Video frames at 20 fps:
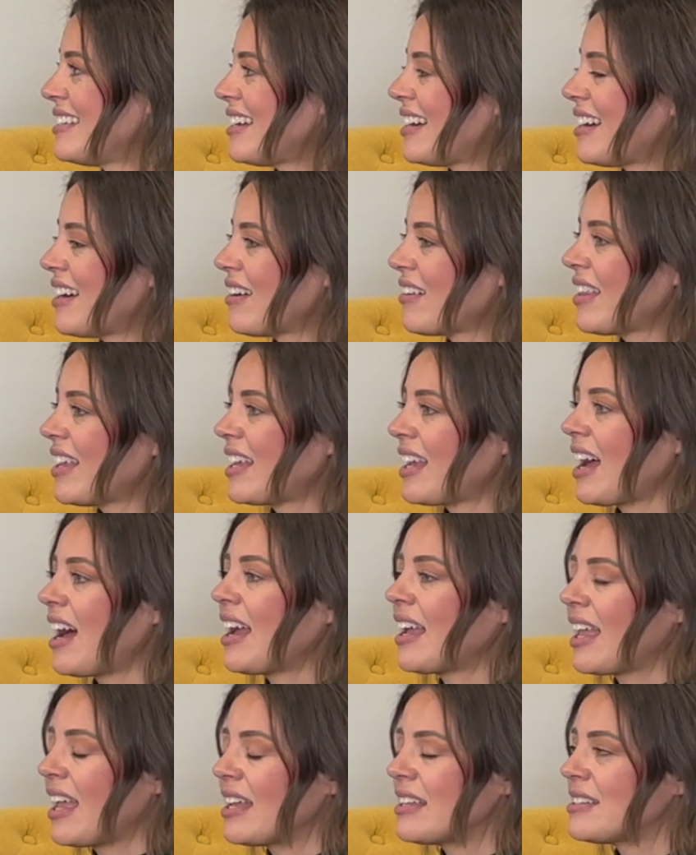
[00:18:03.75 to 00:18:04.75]
are like, I
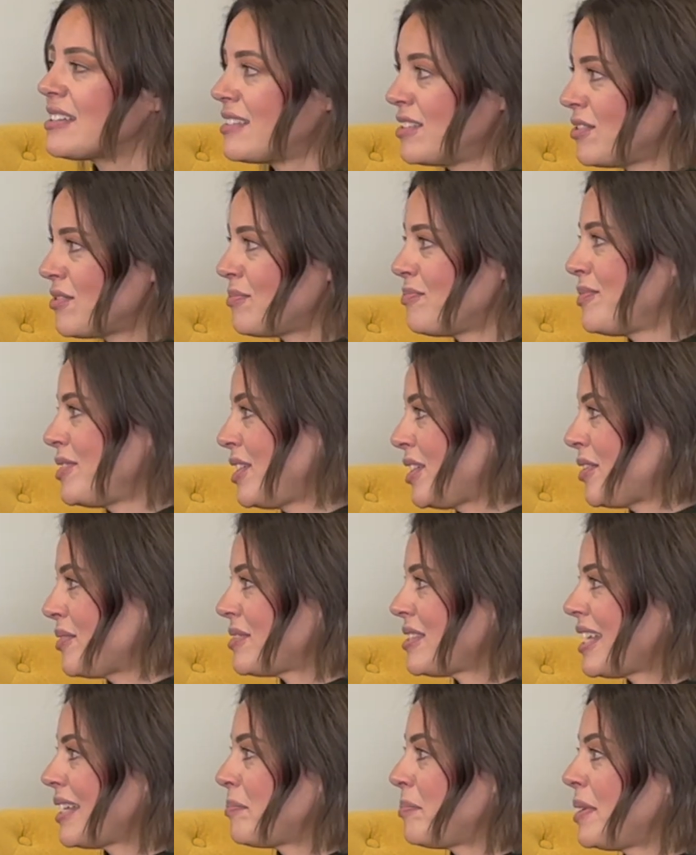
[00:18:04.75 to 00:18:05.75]
can't see, you know,
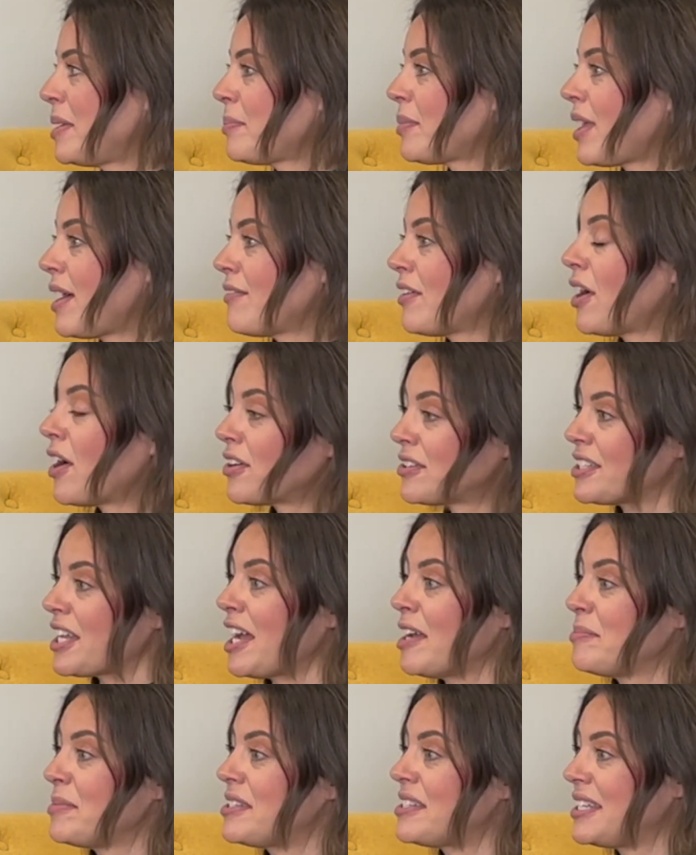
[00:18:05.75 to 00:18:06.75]
said people have a hard
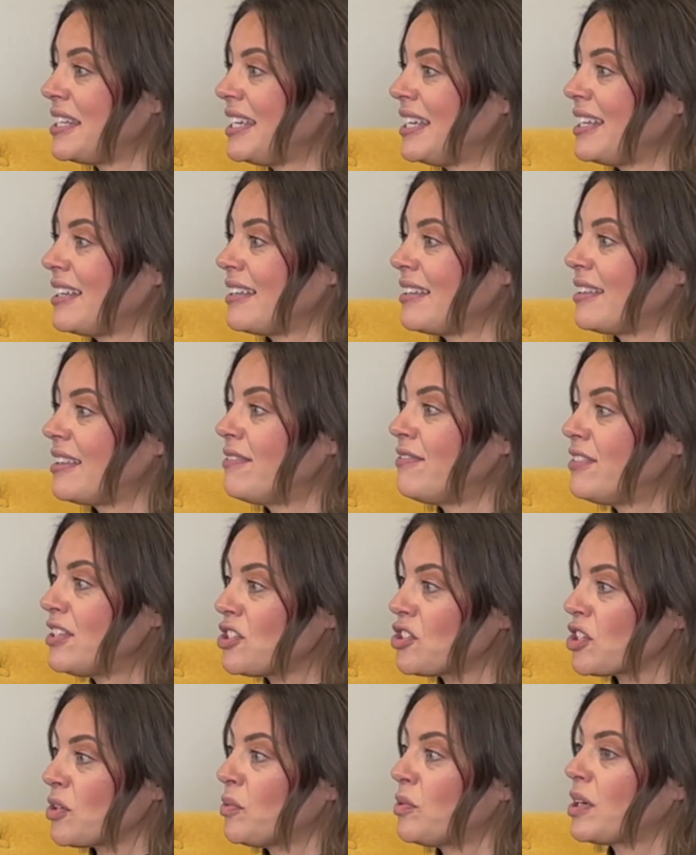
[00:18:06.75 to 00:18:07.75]
time seeing the
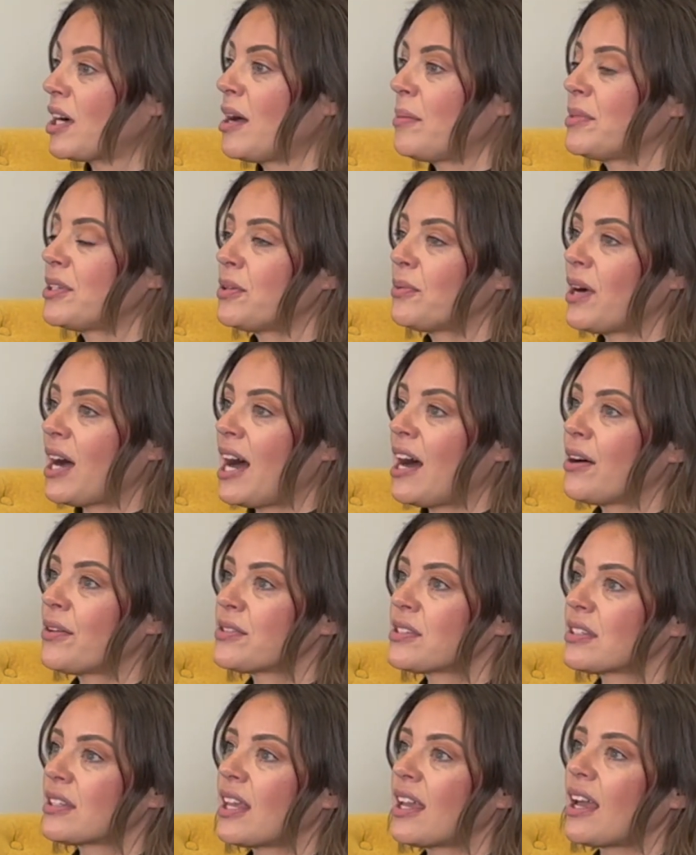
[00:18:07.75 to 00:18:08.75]
vision. We'll come into a
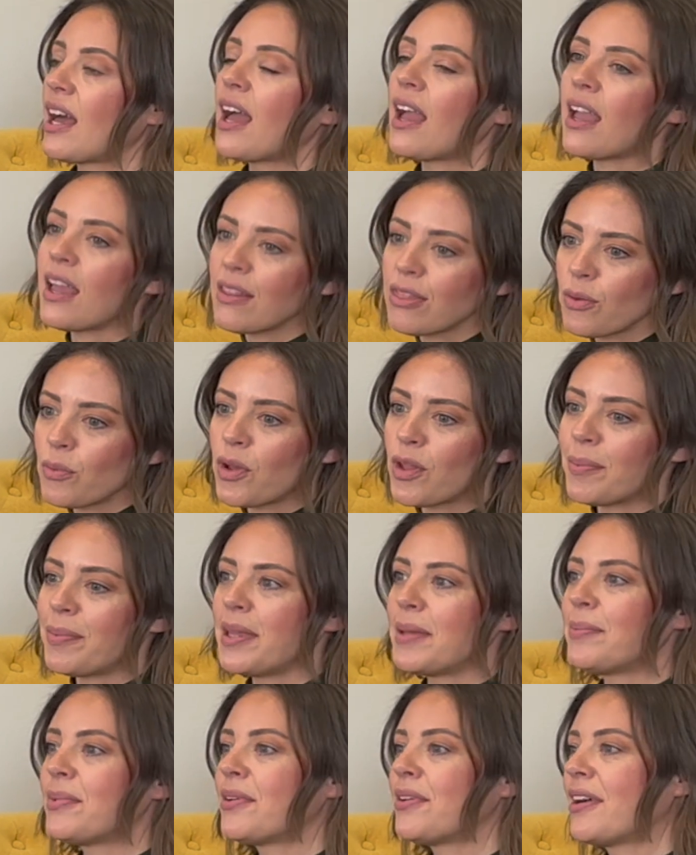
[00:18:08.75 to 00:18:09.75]
house and like, I hate the
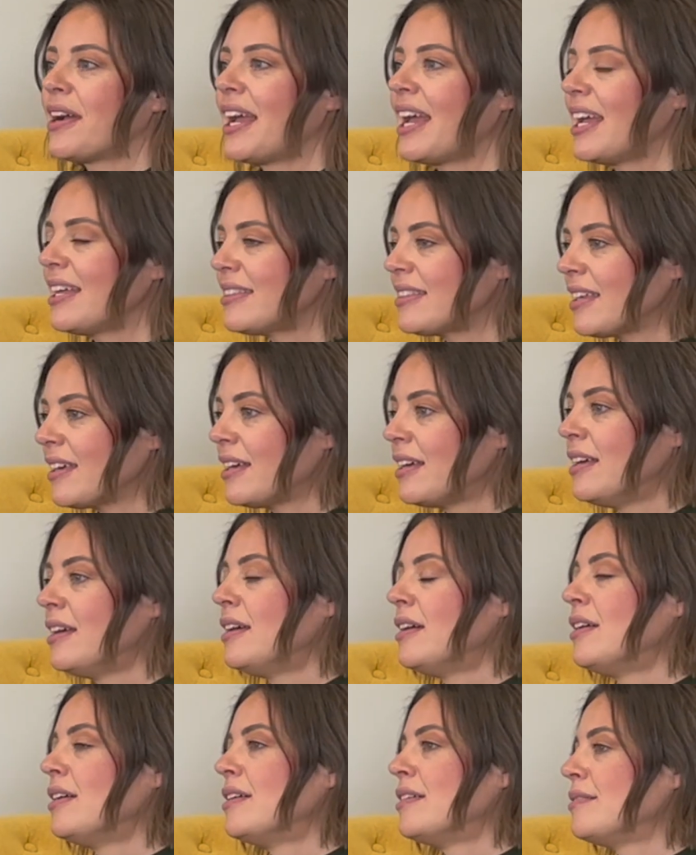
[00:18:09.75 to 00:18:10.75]
wallpaper, I hate
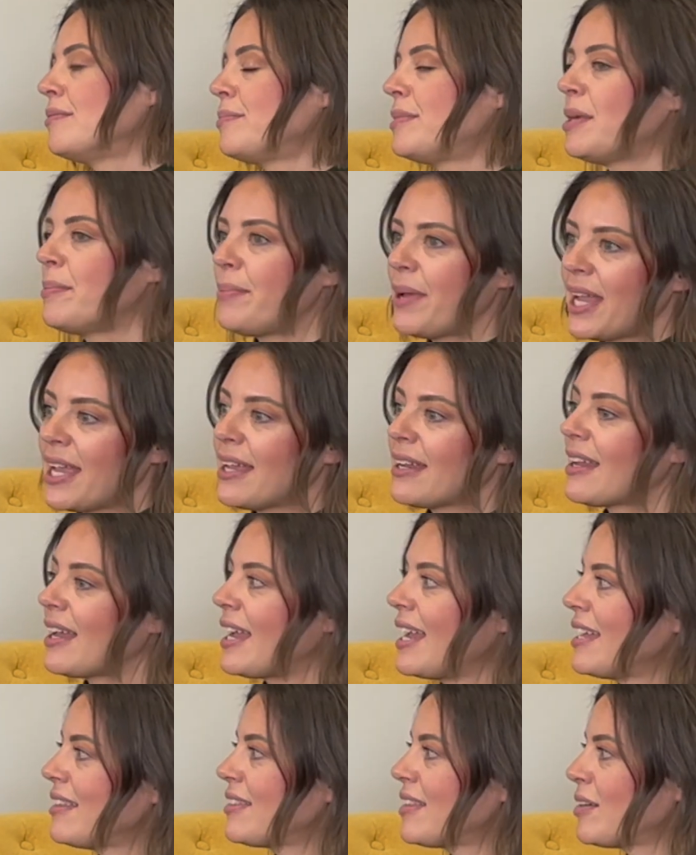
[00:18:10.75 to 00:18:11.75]
the paint, I
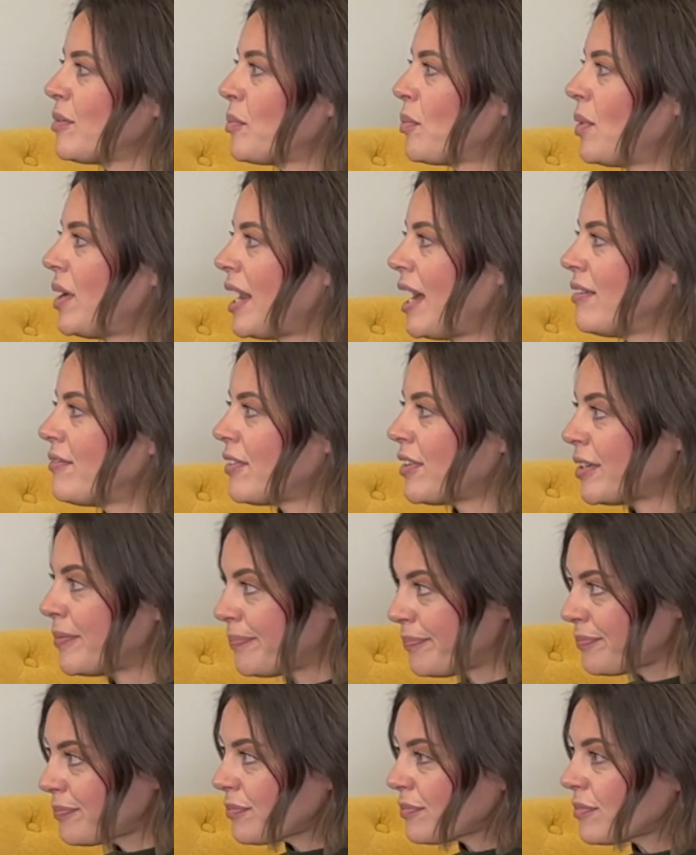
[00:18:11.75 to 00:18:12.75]
hate the
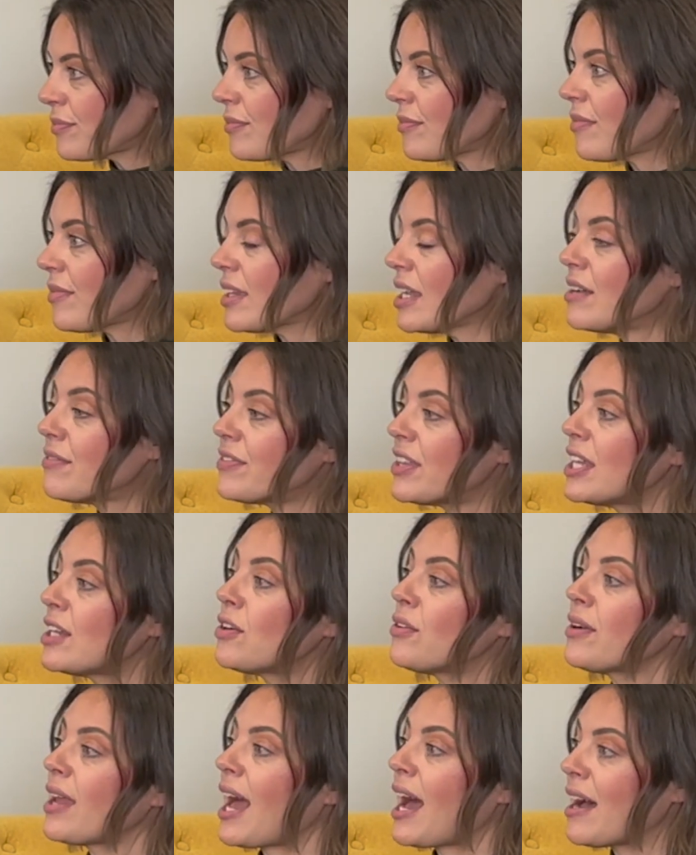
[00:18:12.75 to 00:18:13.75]
whatever. If they
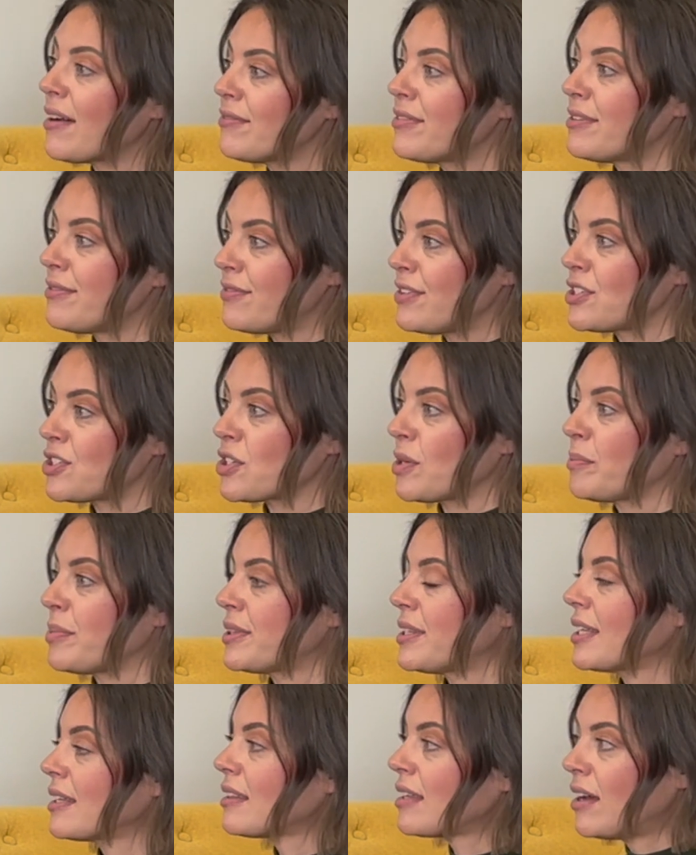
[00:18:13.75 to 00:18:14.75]
don't have the vision, but
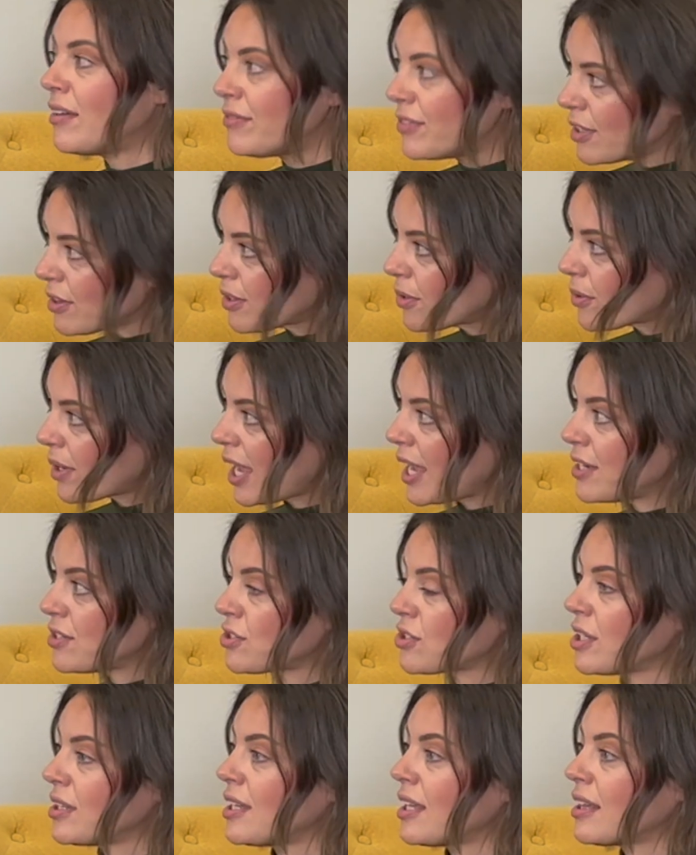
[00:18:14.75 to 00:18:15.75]
they love the
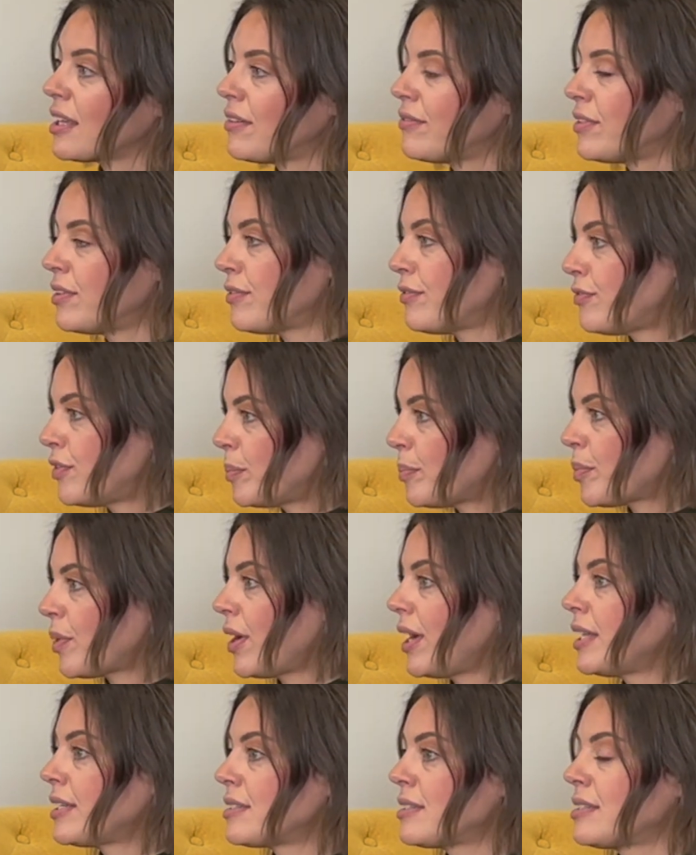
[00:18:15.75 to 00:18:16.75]
location, they love the
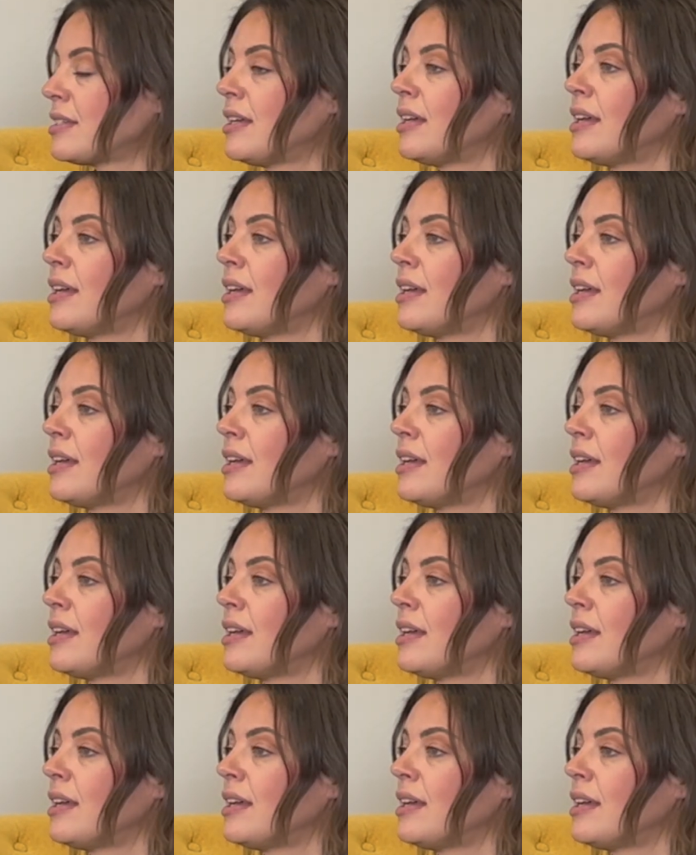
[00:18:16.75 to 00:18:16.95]
footprint,